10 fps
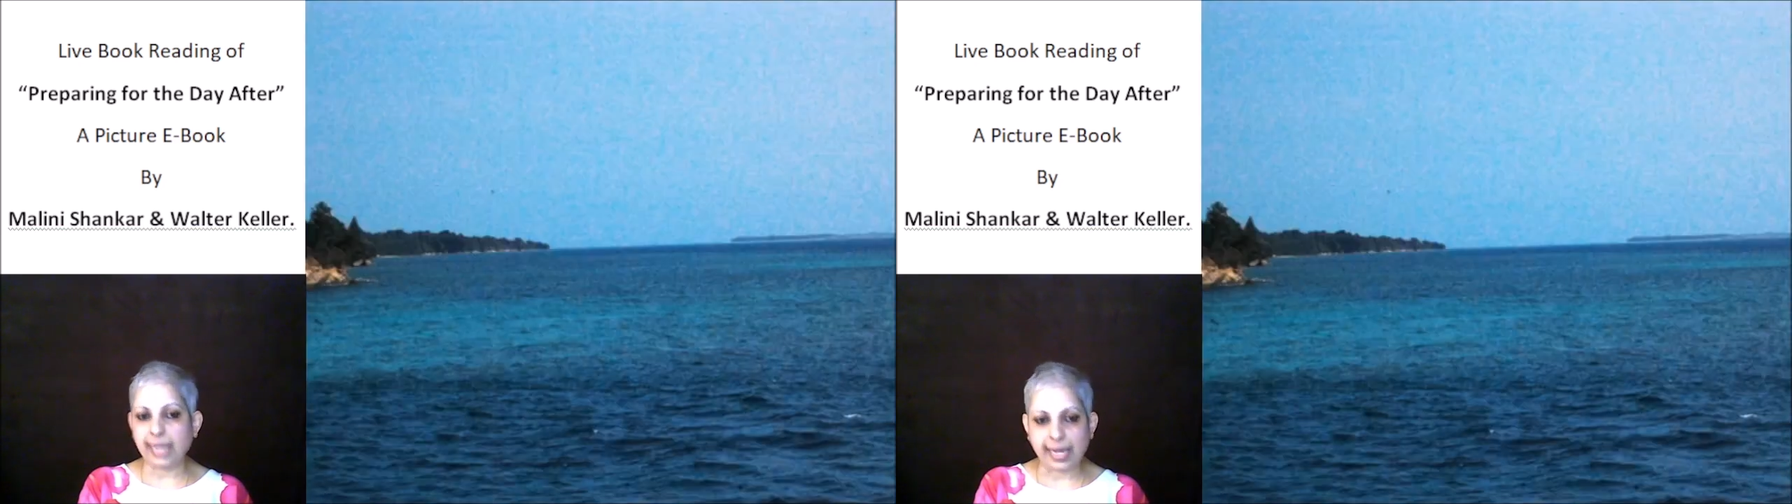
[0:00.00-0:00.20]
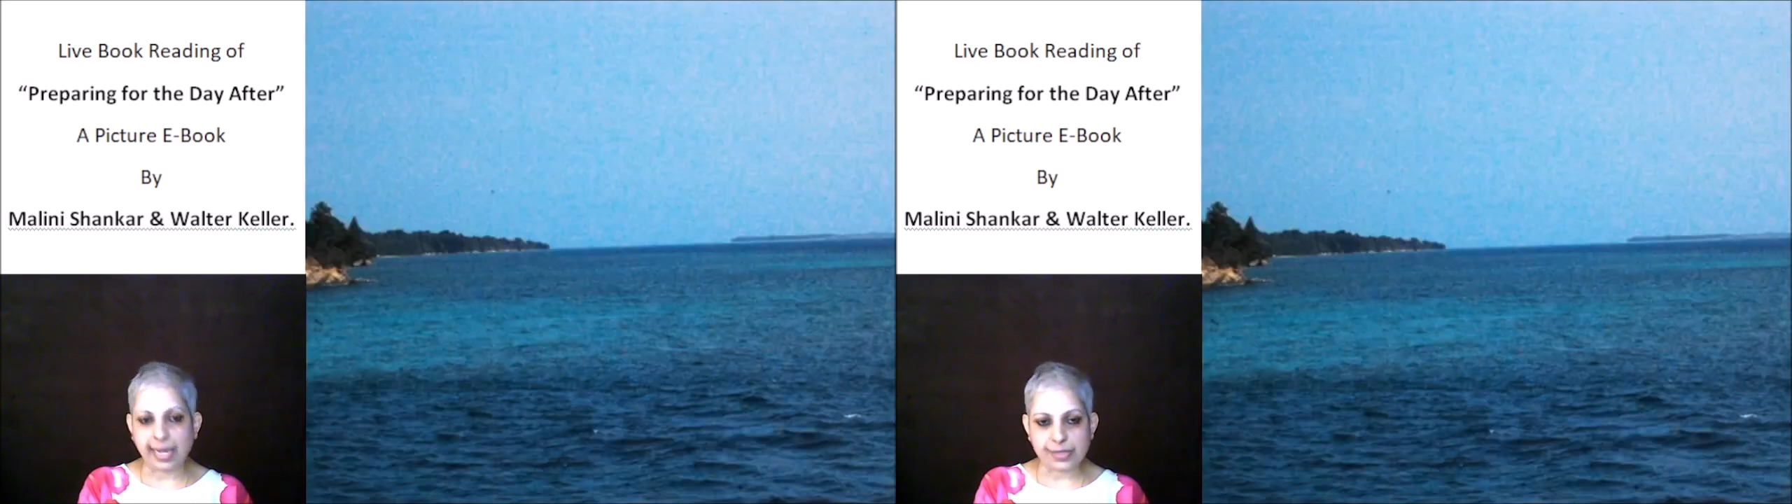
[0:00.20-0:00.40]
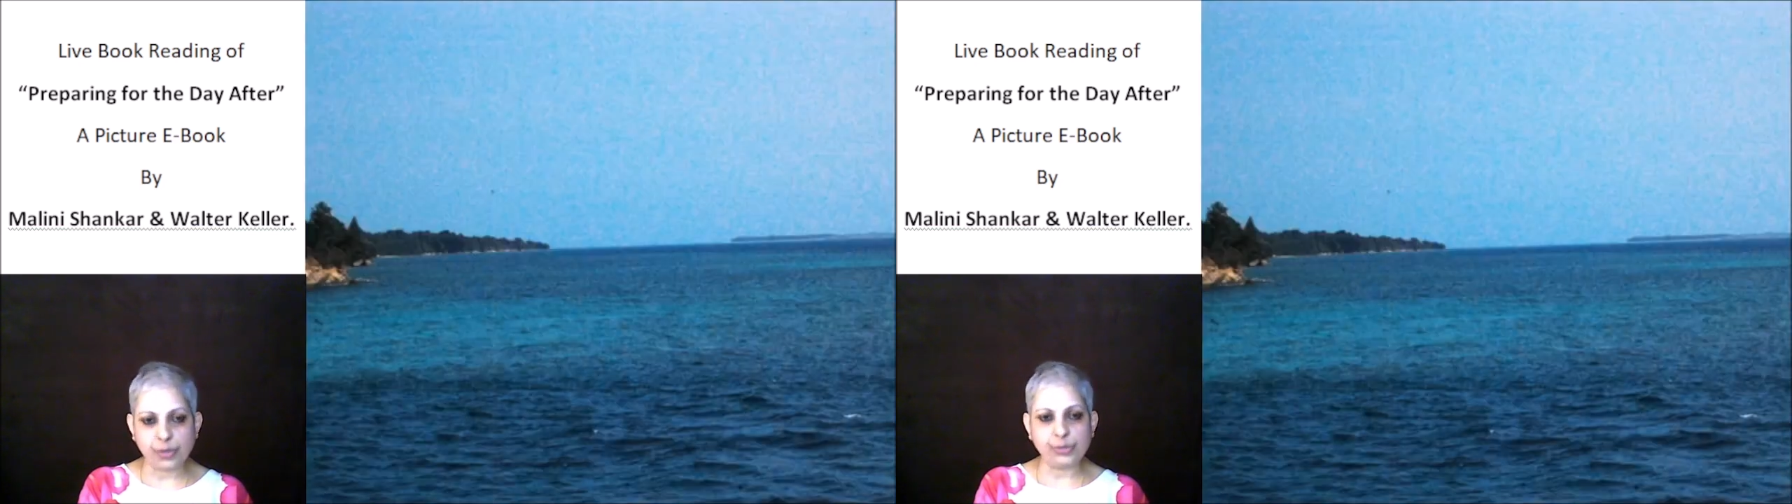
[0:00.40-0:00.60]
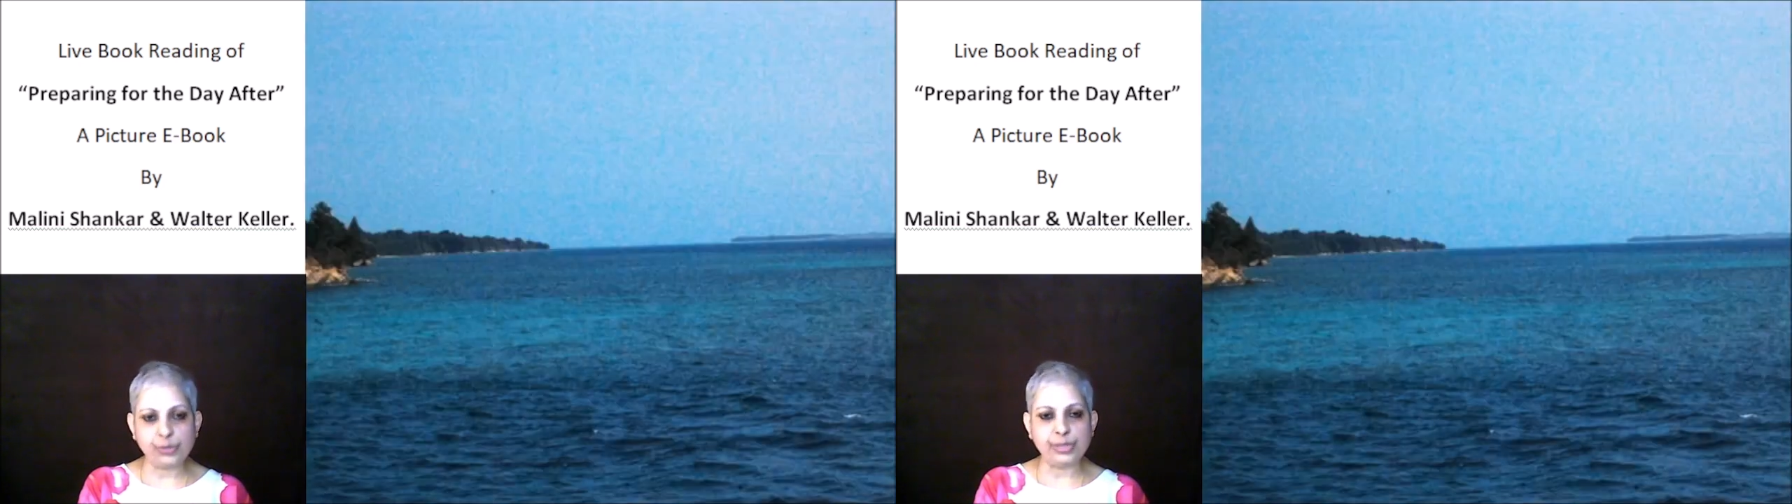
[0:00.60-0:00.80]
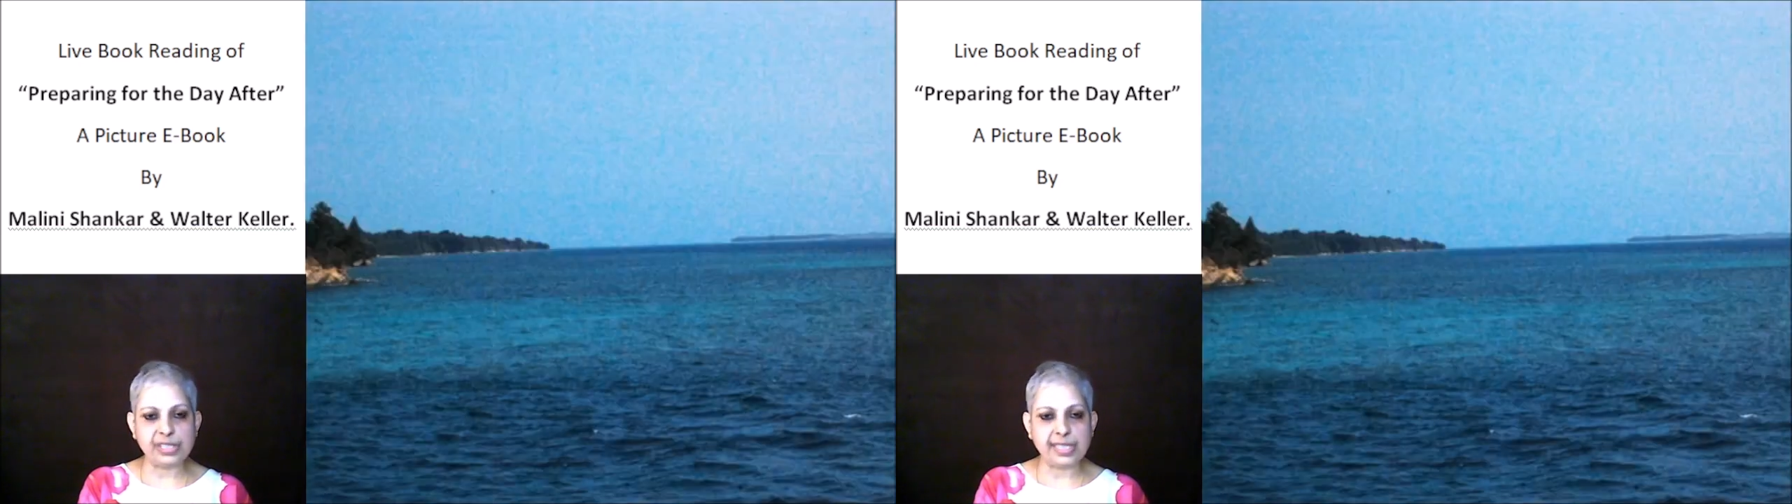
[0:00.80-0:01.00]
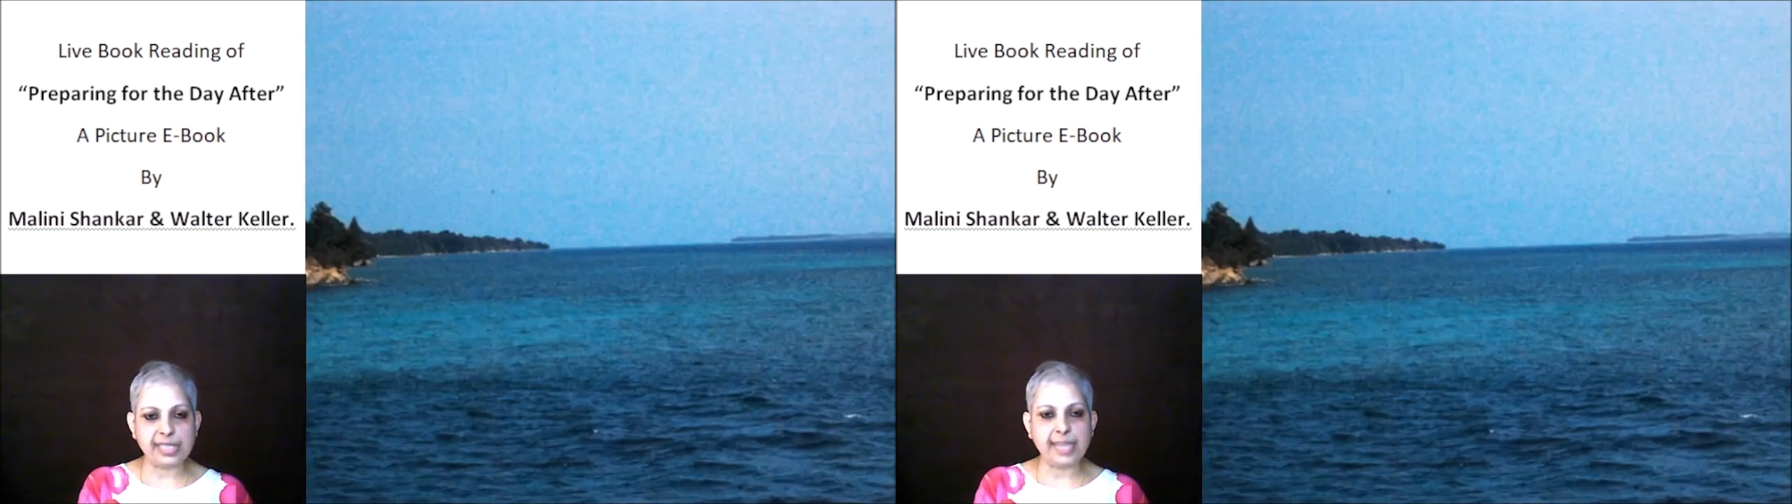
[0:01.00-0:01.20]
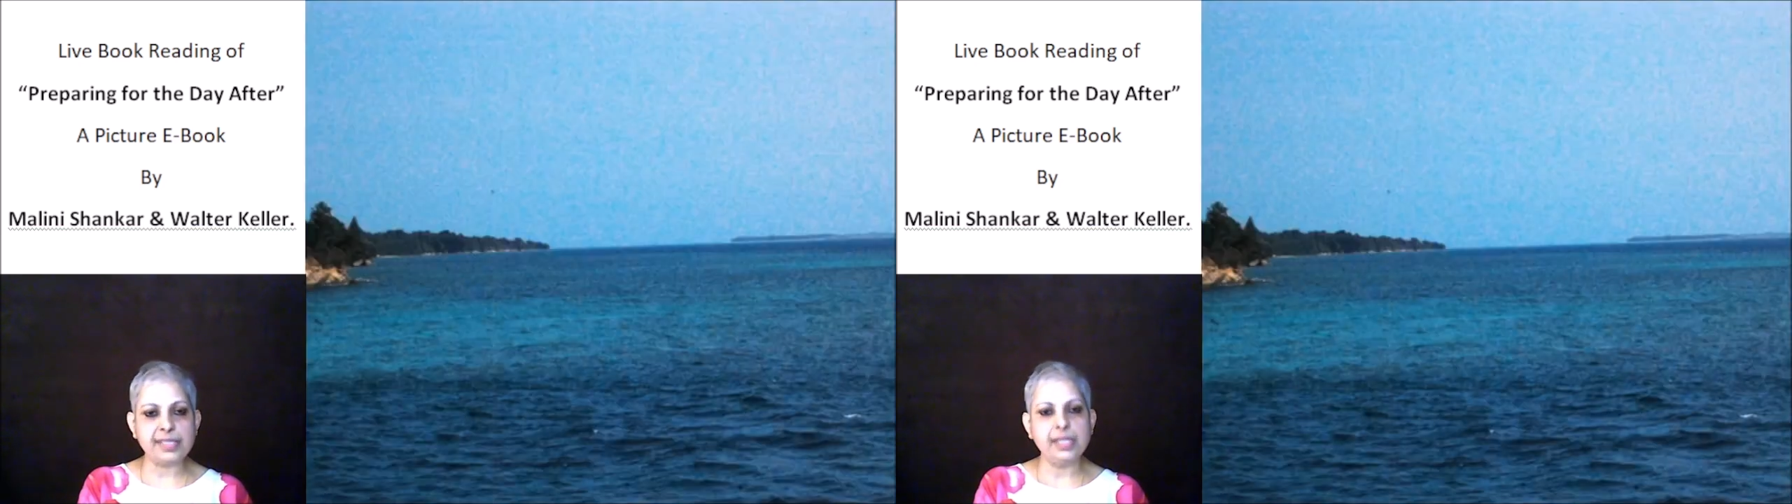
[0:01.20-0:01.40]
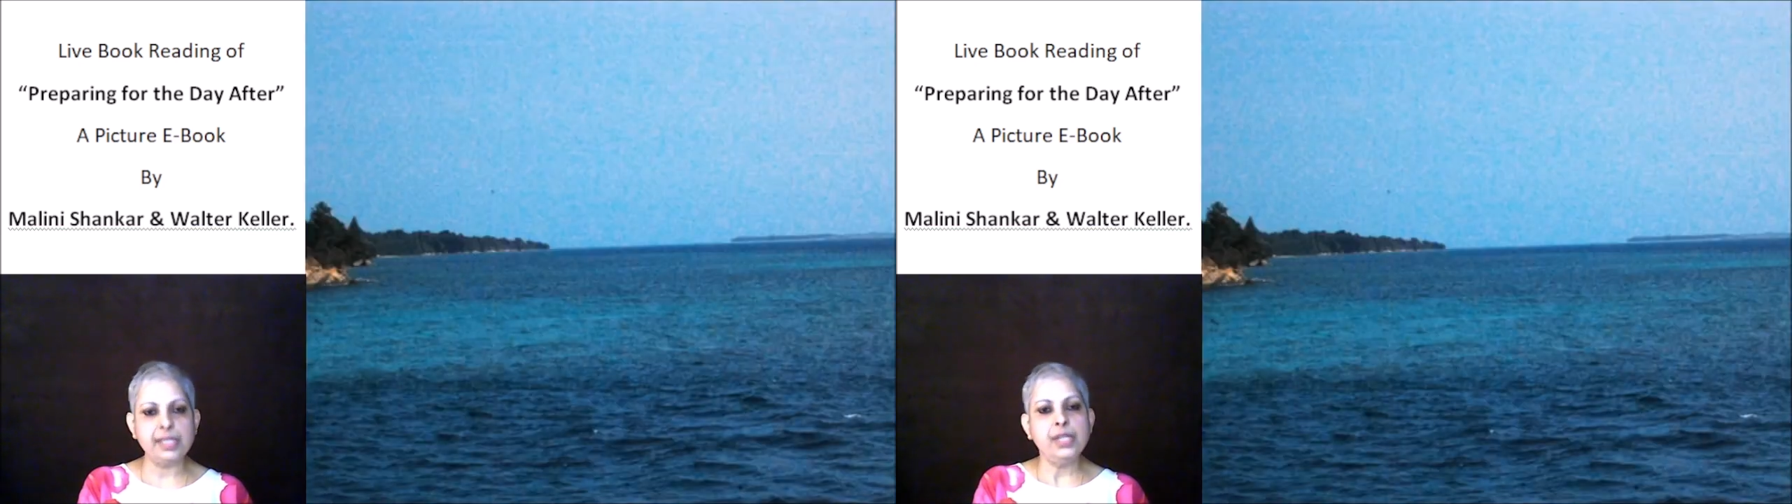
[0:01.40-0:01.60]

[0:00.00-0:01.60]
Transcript: cars or to discharge